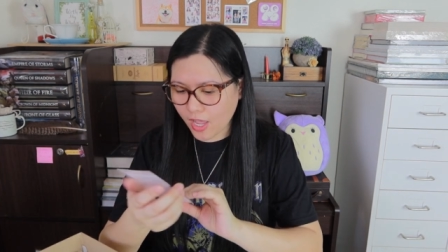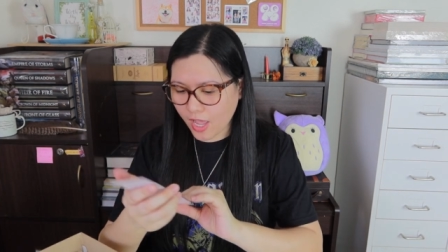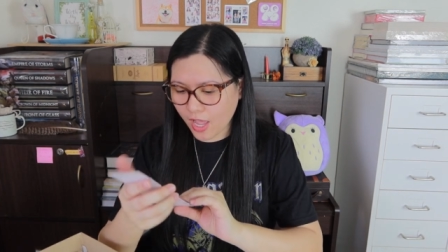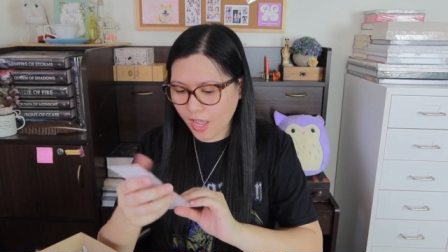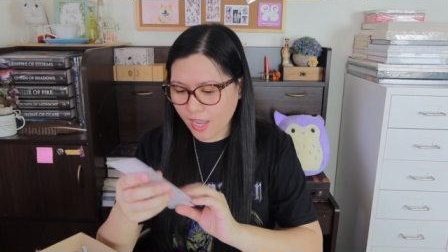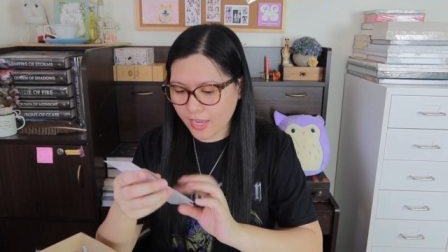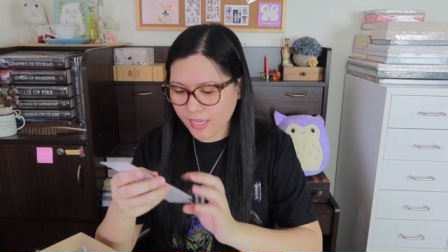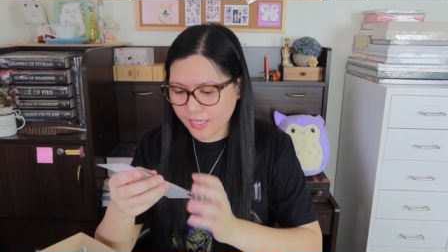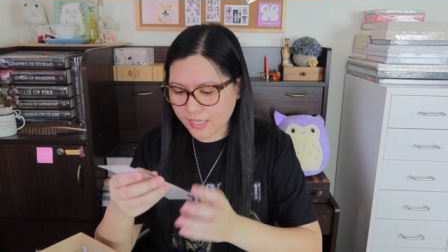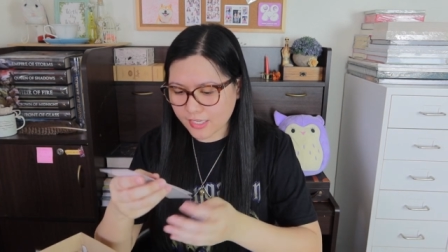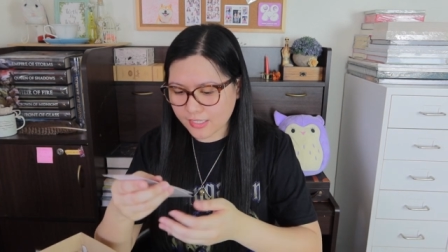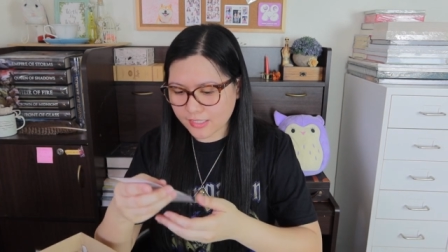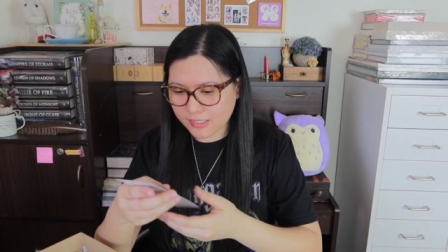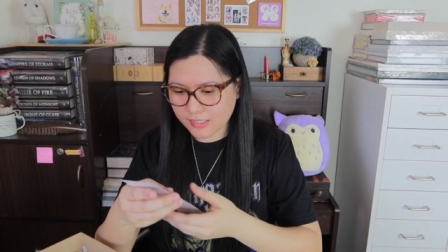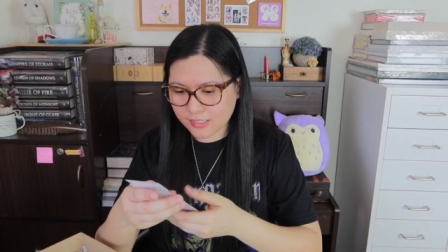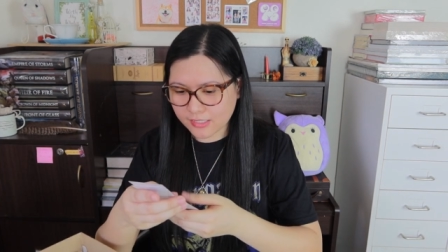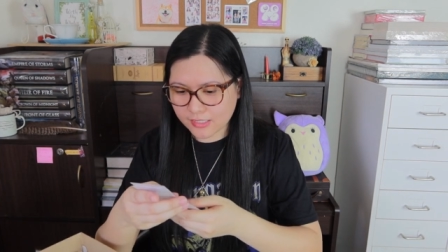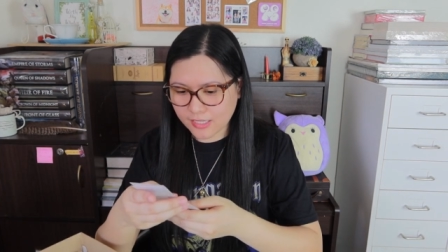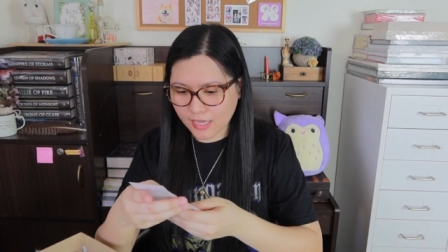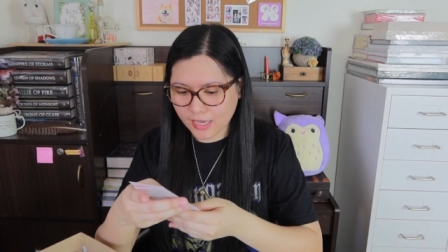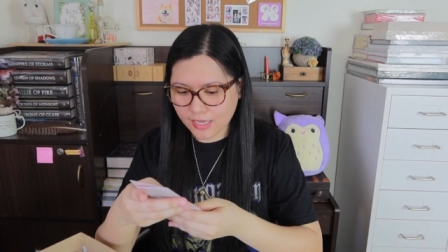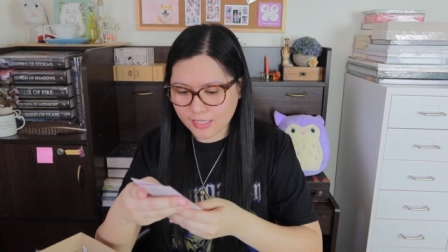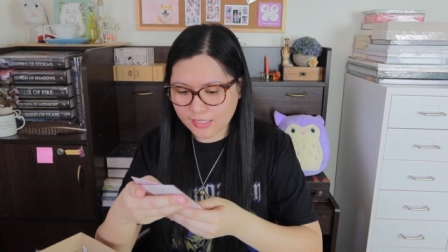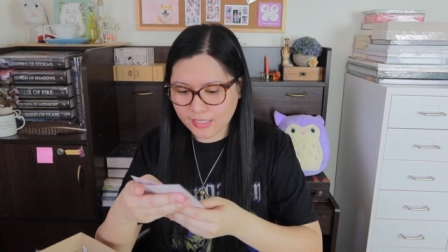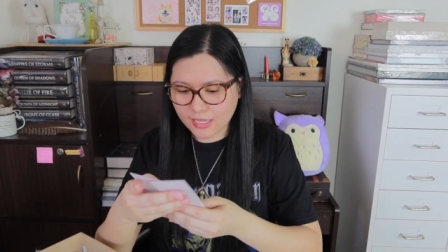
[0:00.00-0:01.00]
I can
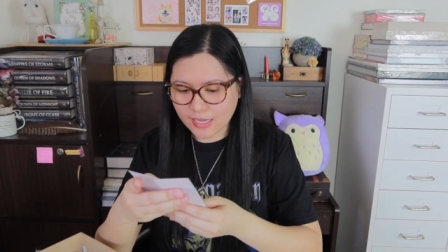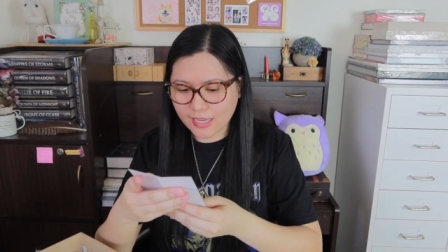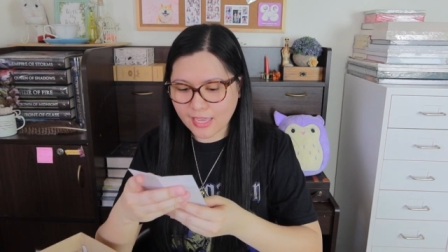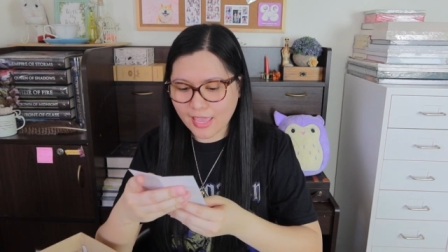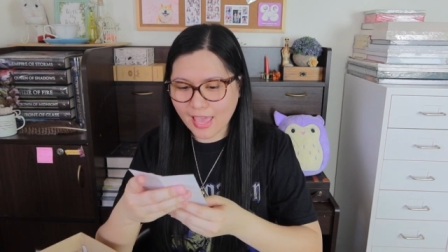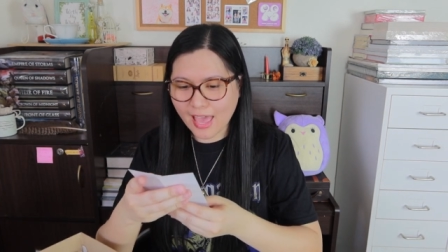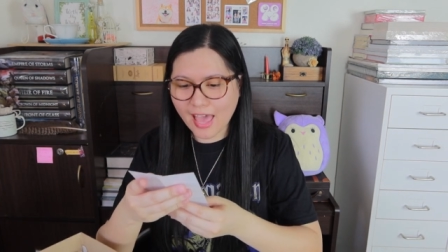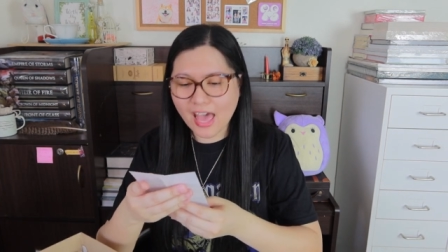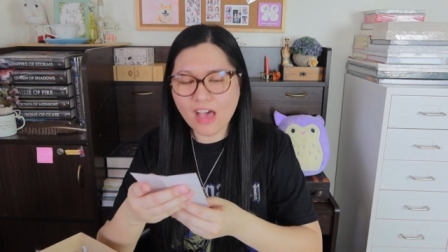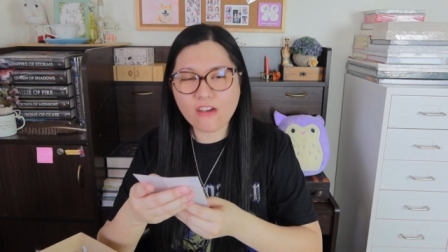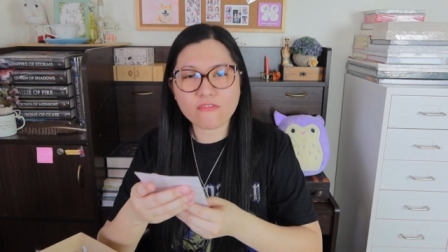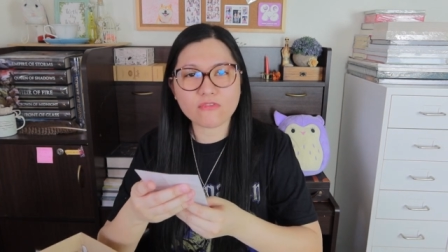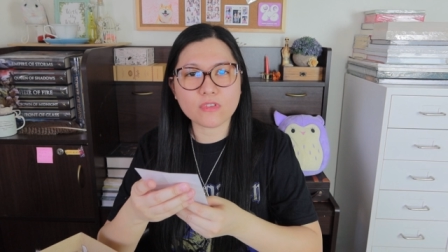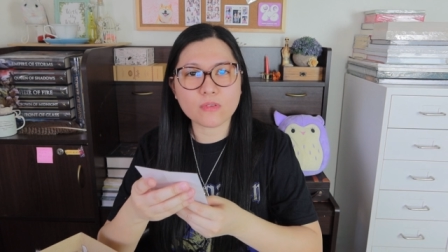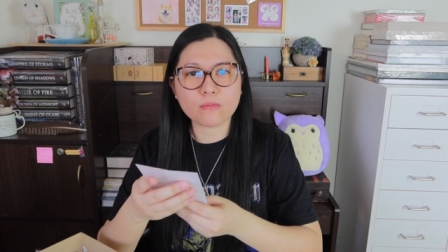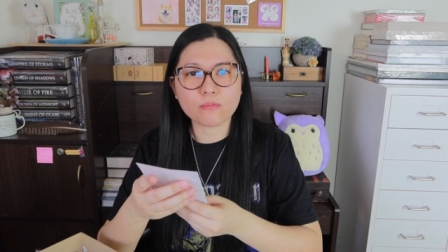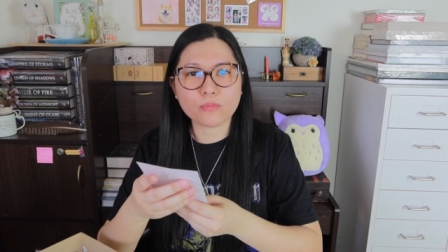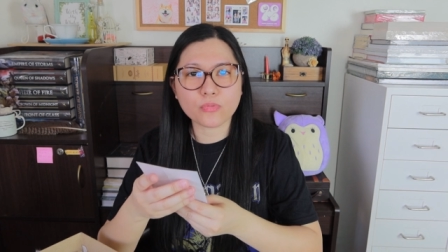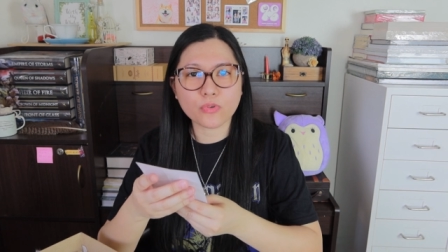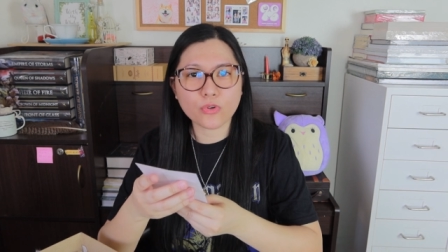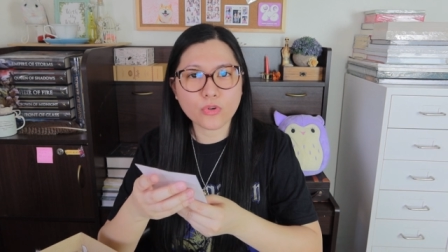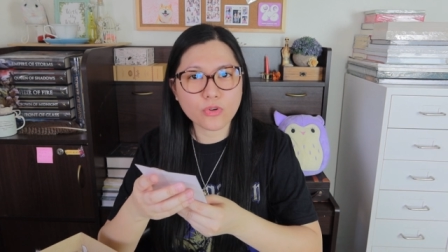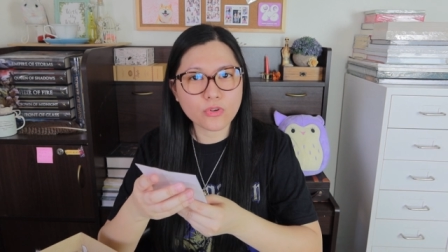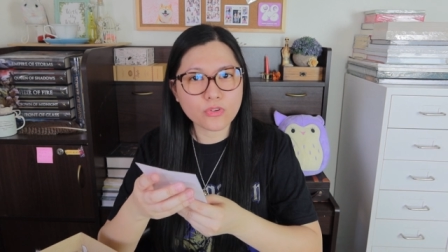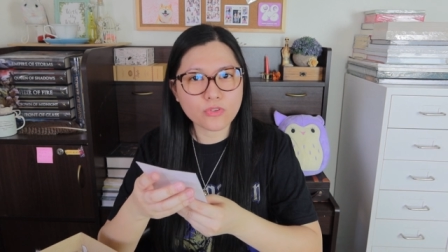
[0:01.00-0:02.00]
say they have
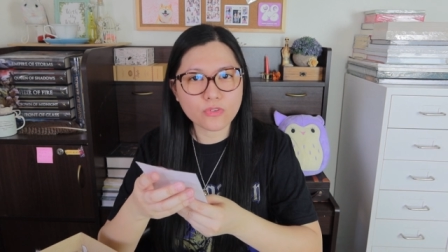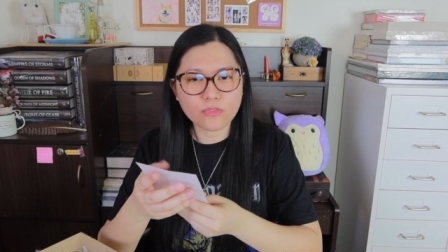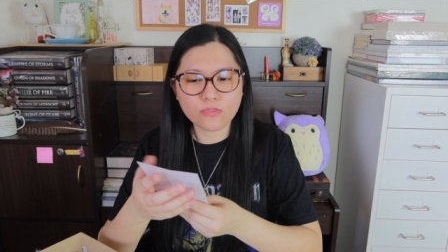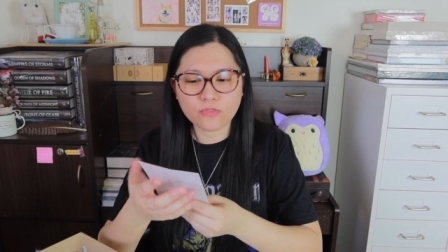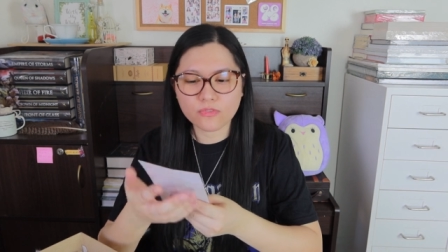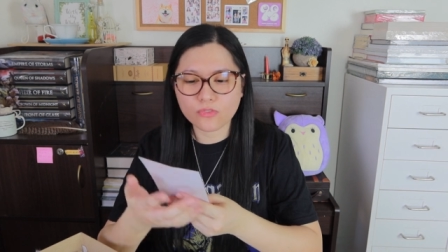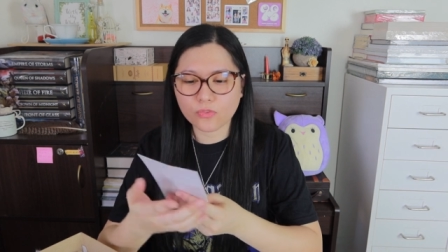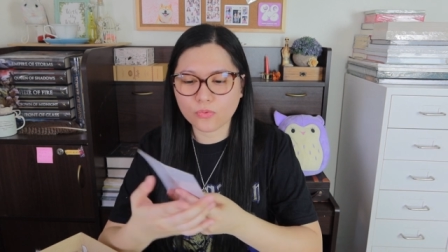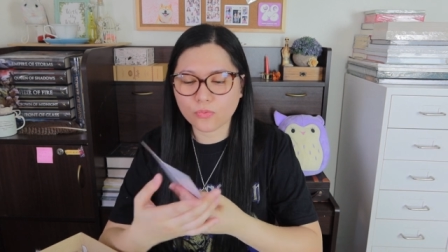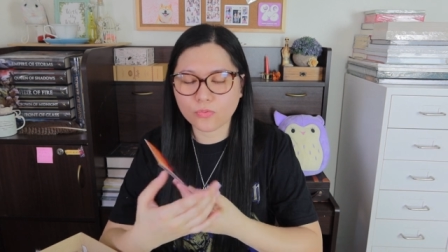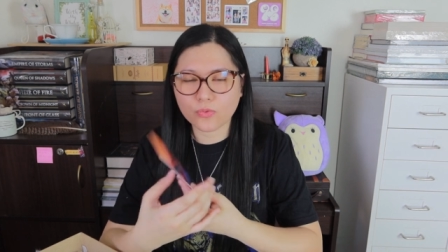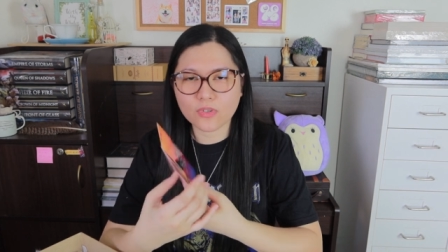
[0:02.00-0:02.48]
improved